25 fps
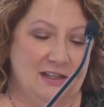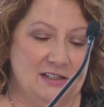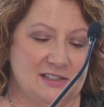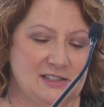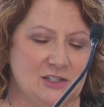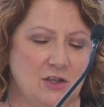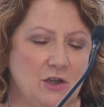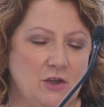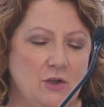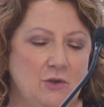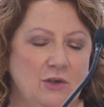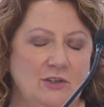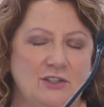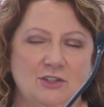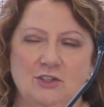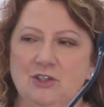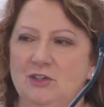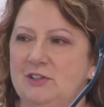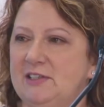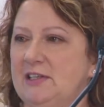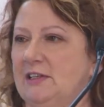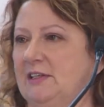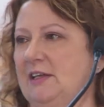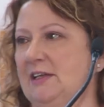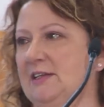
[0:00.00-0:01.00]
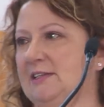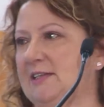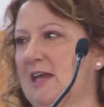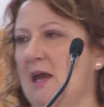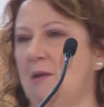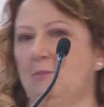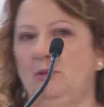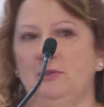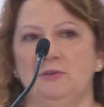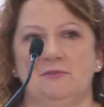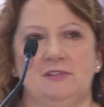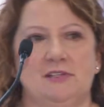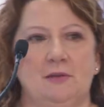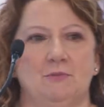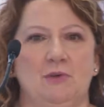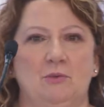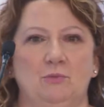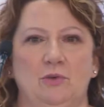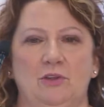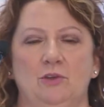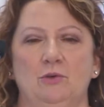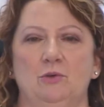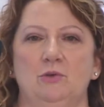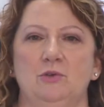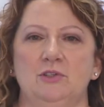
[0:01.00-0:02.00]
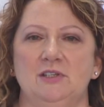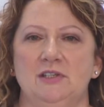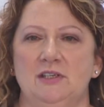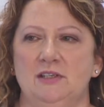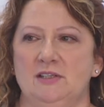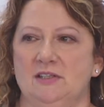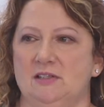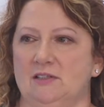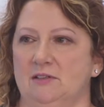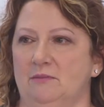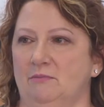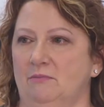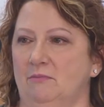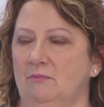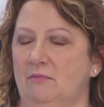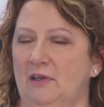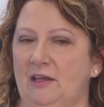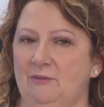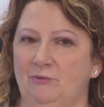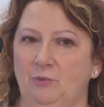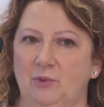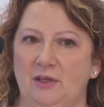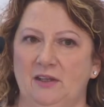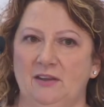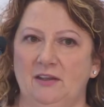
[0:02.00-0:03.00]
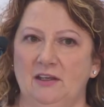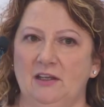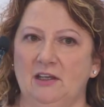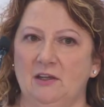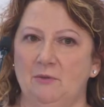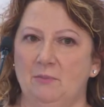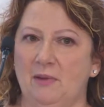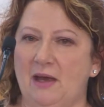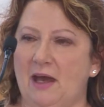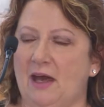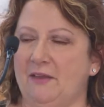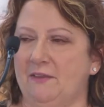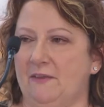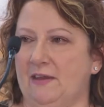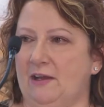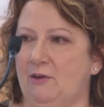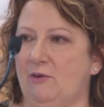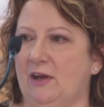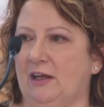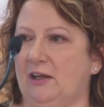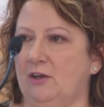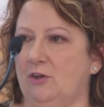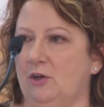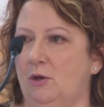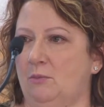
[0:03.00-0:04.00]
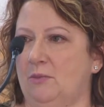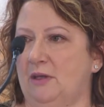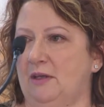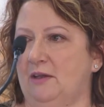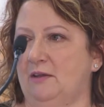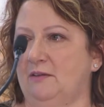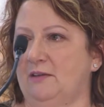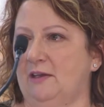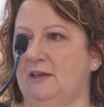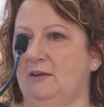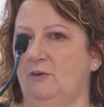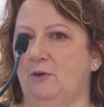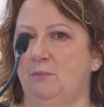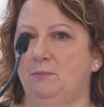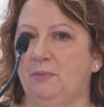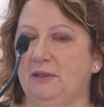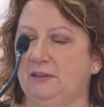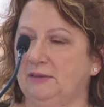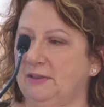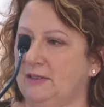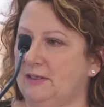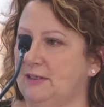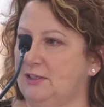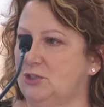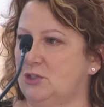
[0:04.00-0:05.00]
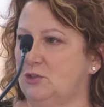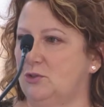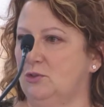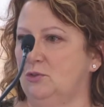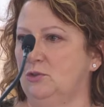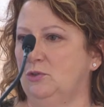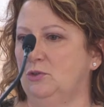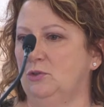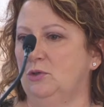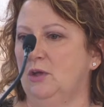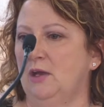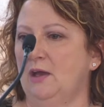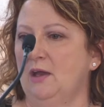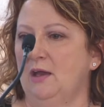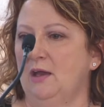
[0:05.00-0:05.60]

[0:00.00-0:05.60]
So using the example of someone with autism, if we think about their ability to